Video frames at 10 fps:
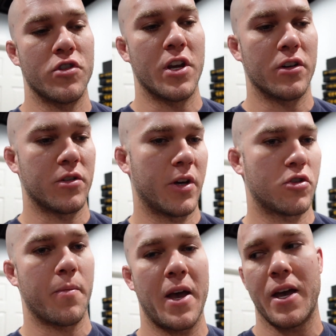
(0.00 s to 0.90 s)
gear, so
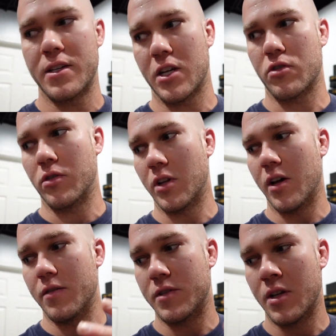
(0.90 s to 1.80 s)
extra pads, extra
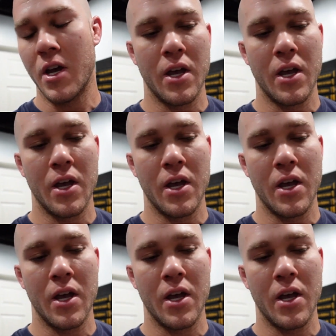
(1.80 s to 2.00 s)
gloves,